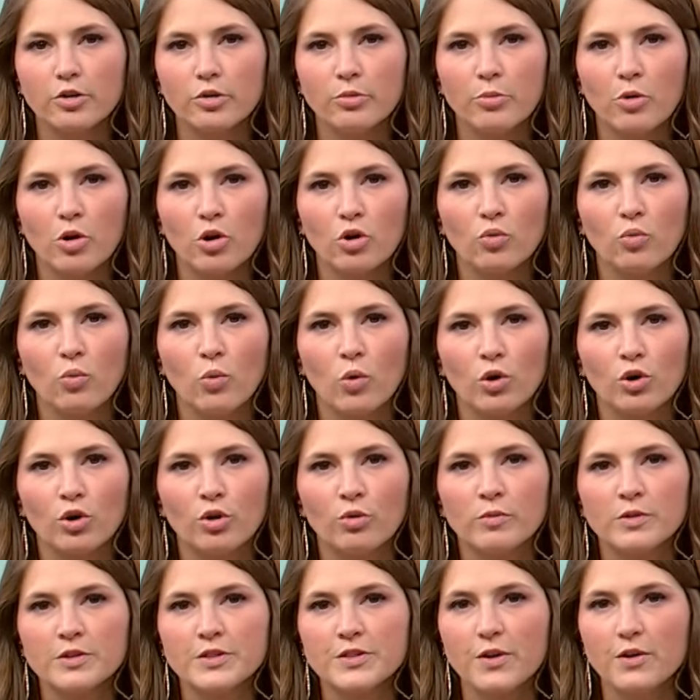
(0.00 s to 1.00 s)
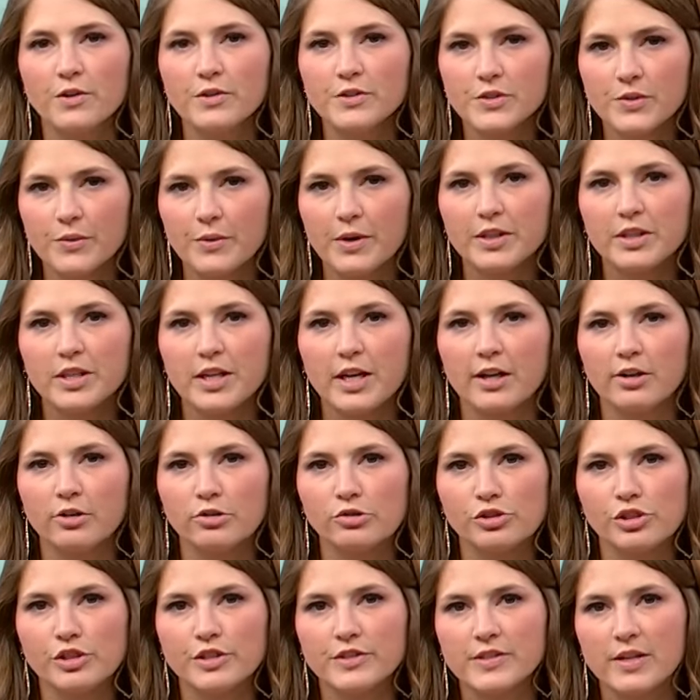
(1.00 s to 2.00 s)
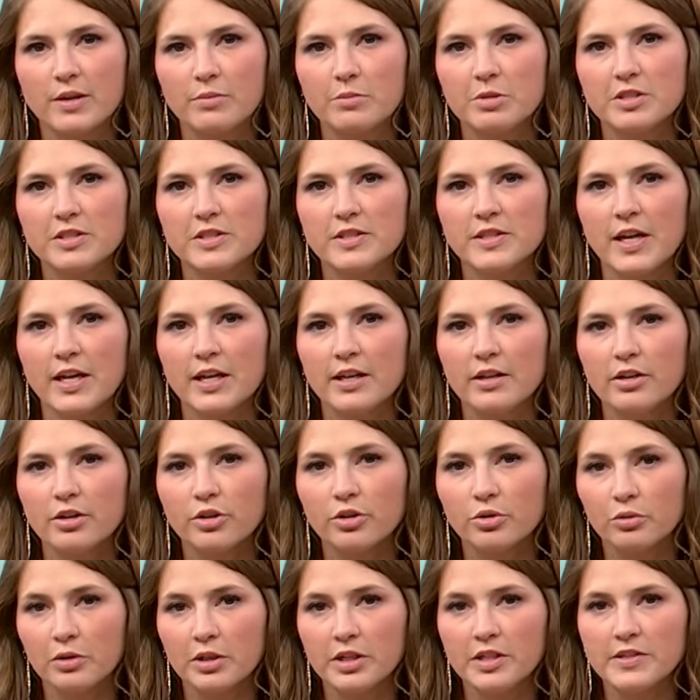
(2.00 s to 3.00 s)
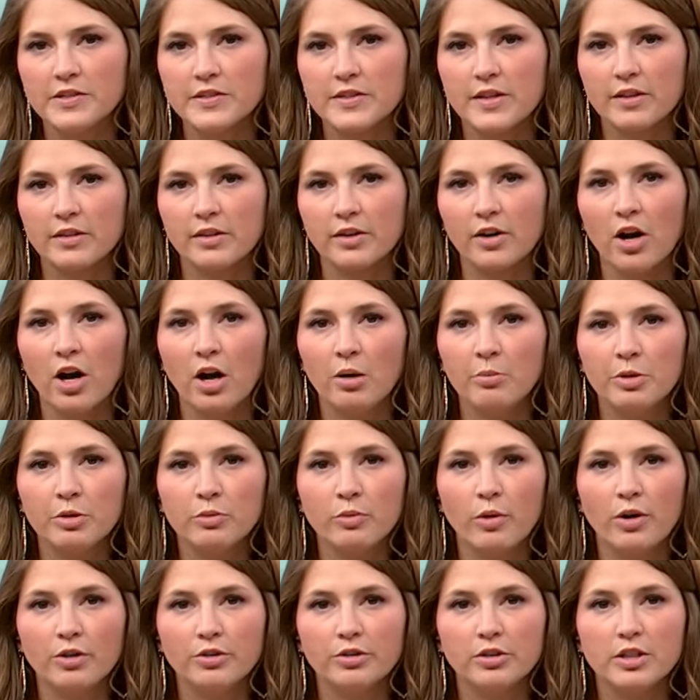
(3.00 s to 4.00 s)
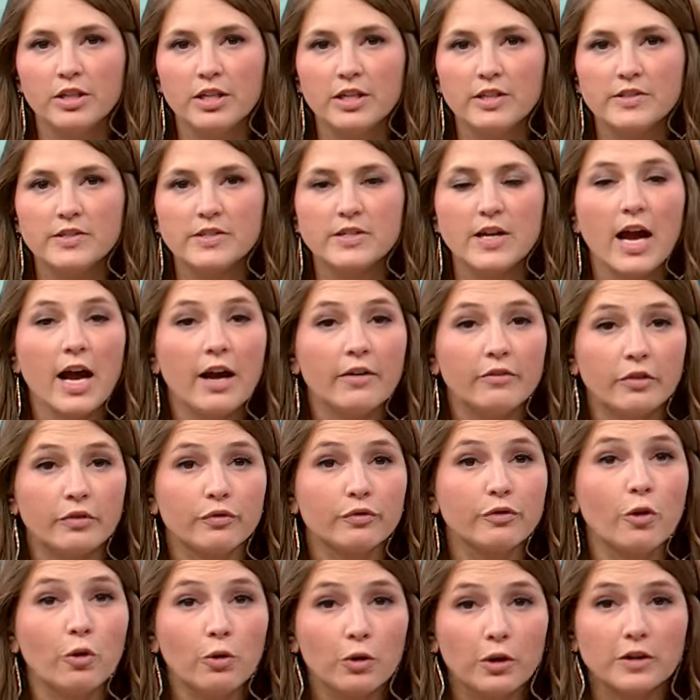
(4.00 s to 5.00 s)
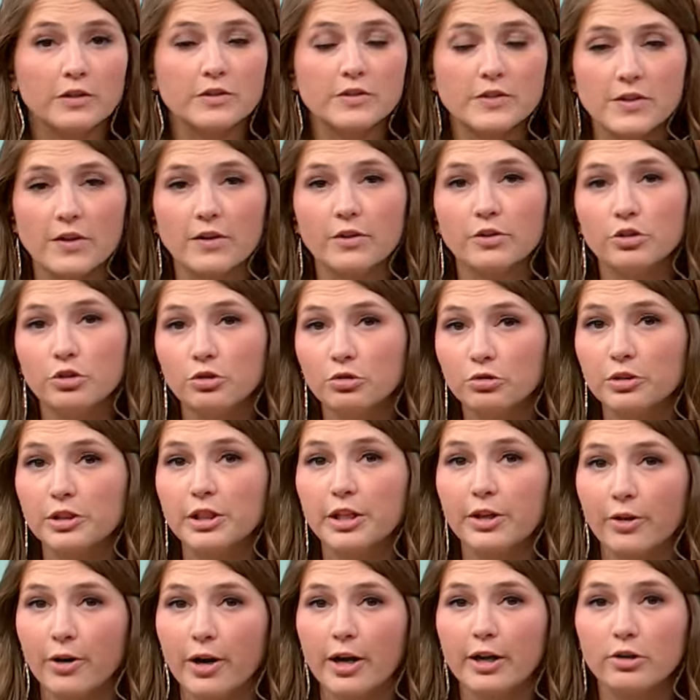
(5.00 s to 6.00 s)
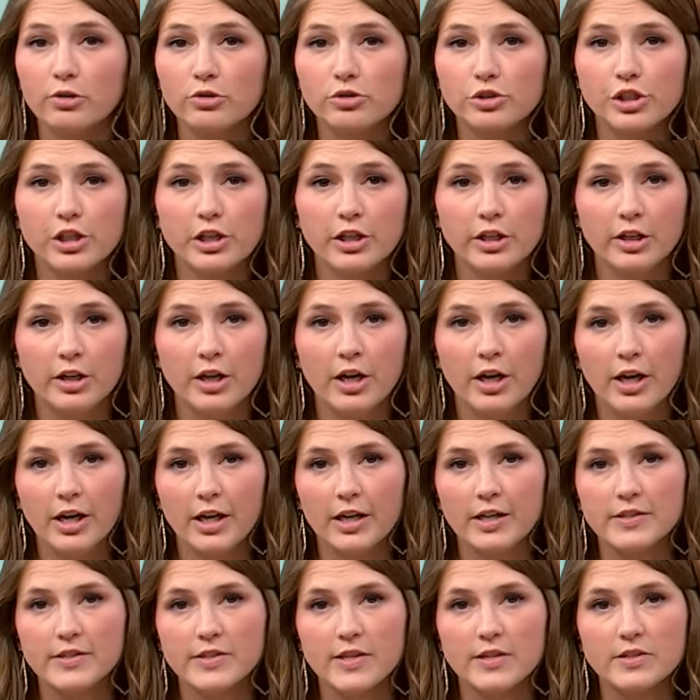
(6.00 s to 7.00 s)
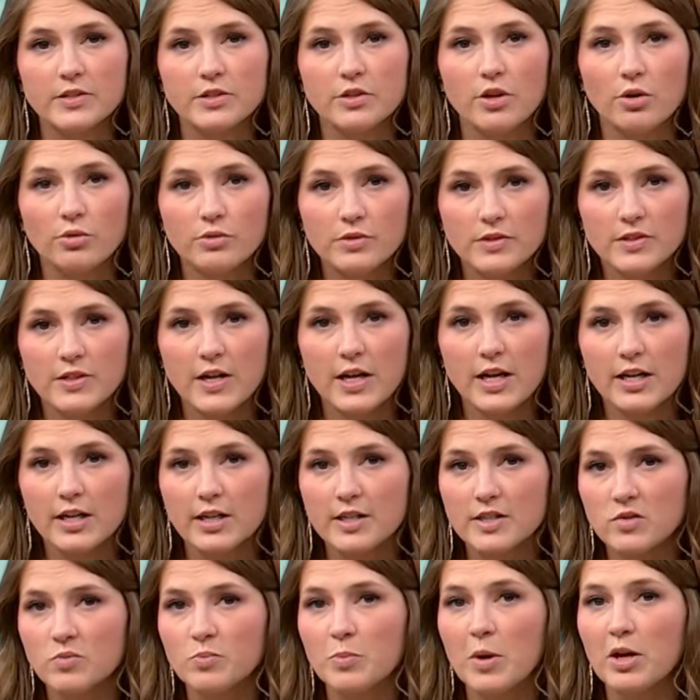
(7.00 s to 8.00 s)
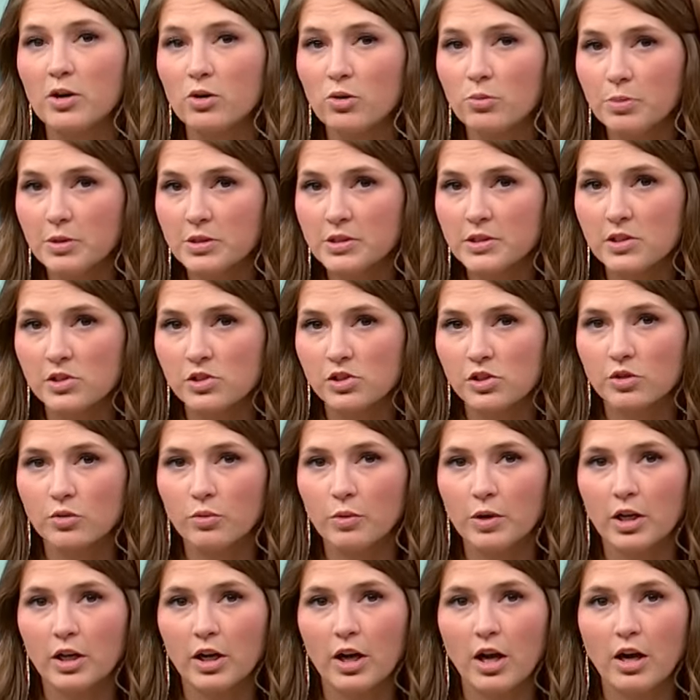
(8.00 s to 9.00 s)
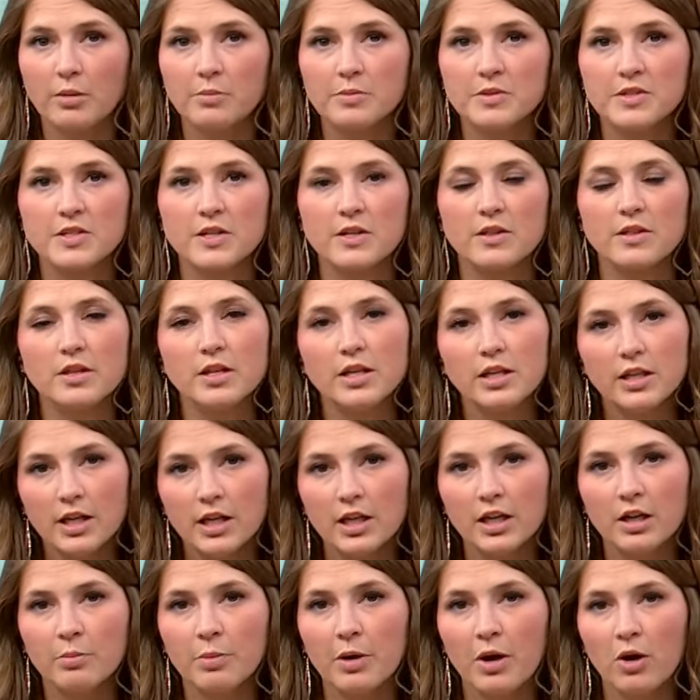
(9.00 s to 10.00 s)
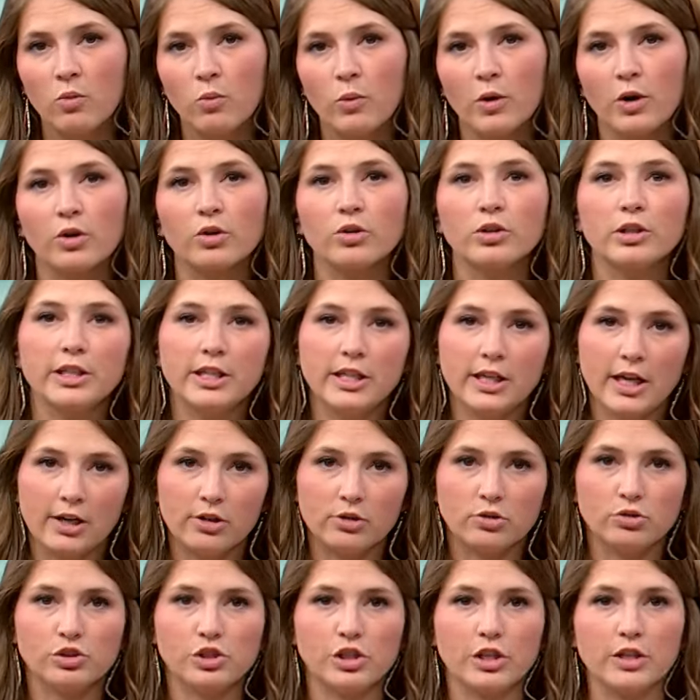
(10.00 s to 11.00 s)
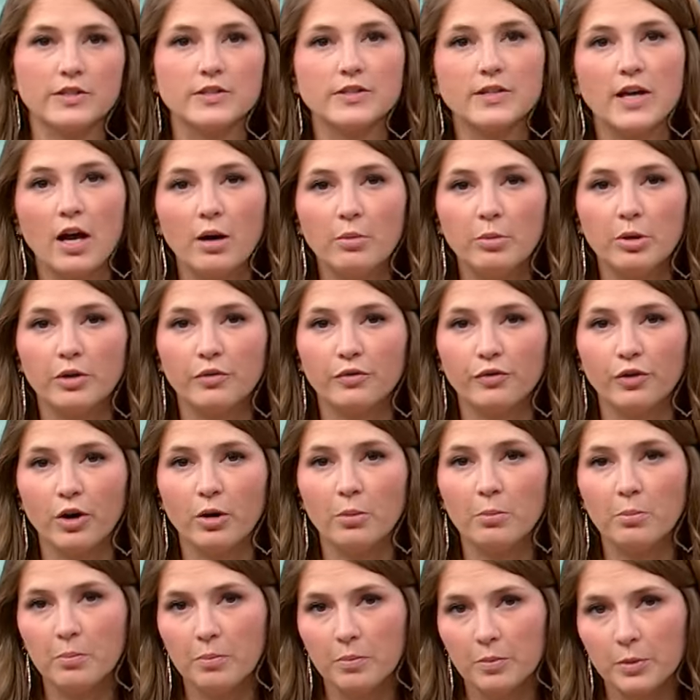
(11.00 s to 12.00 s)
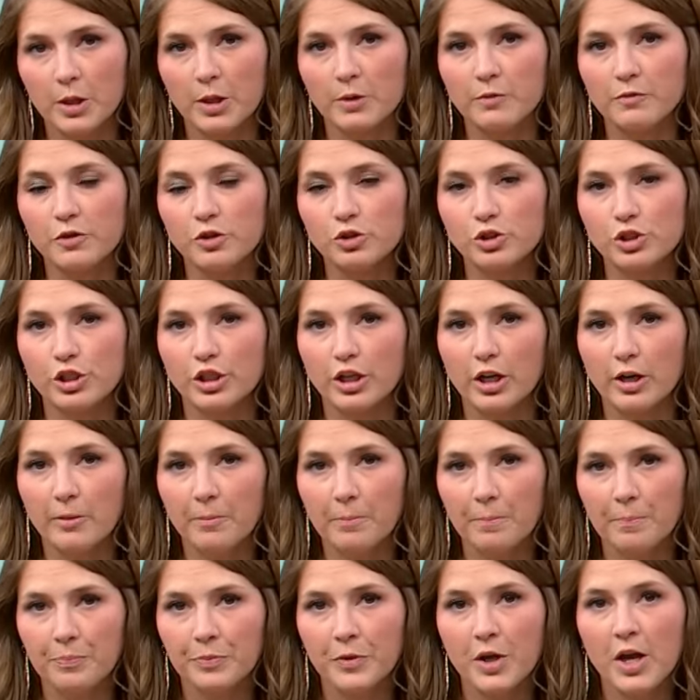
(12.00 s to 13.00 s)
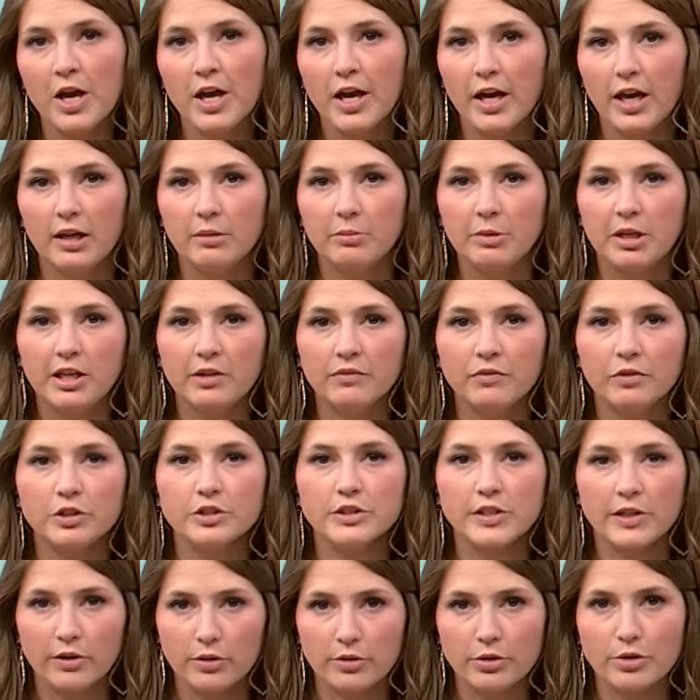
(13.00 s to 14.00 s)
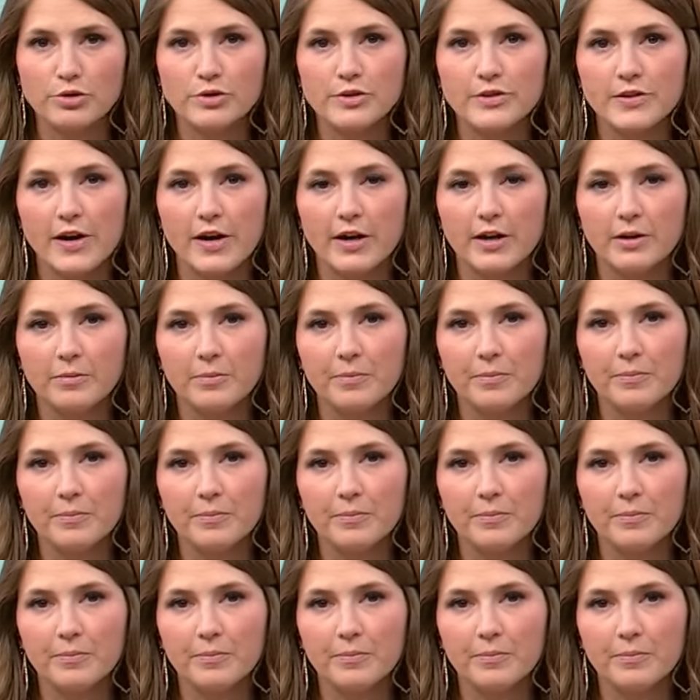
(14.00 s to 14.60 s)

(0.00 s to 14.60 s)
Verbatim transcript: Mark Warner was also at the Energy Summit today and agrees that the Commonwealth needs to have a focus on nuclear energy. He says no state is better positioned when it comes to thinking about where clean energy is coming from than Virginia. Amy Avery, ten on your side.